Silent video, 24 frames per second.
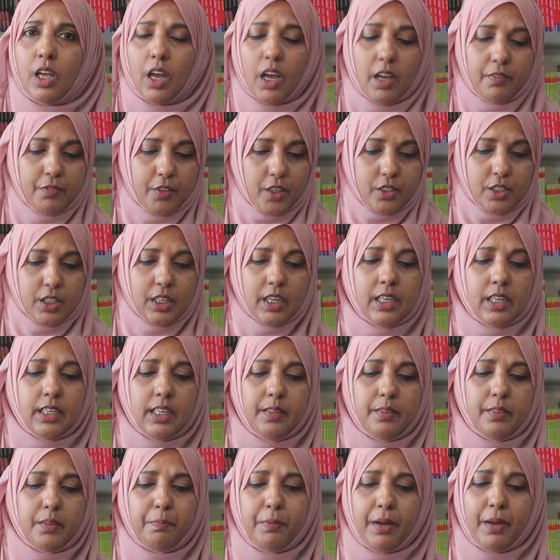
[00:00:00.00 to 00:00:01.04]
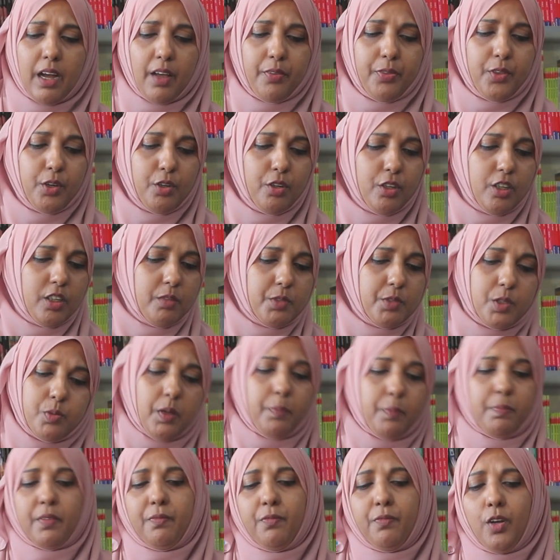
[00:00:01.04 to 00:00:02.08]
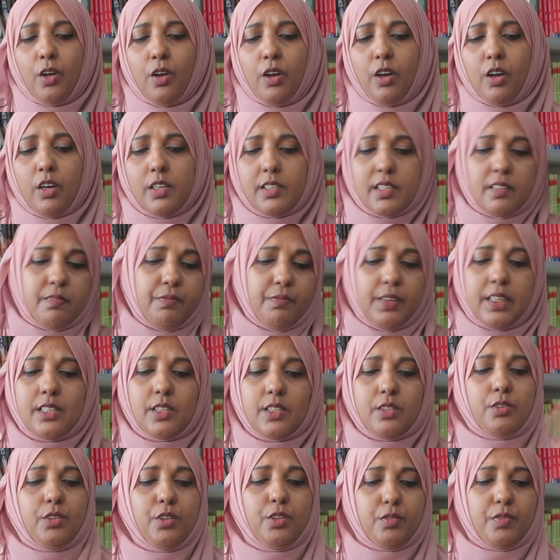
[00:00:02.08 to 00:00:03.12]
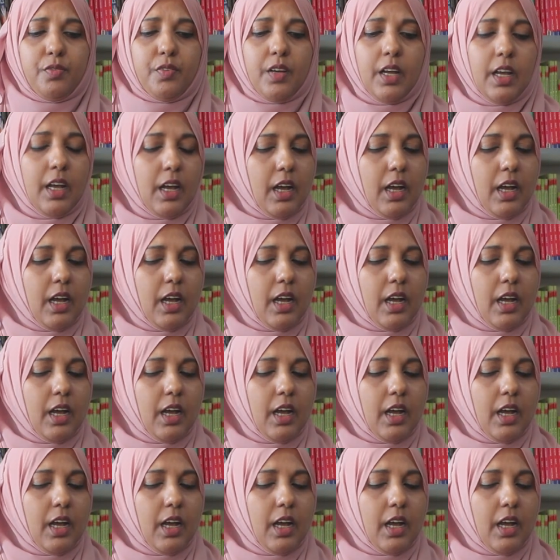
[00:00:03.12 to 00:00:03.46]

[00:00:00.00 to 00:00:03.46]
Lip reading: I've got to clean the bathroom, sweep the floors, and fix the roof.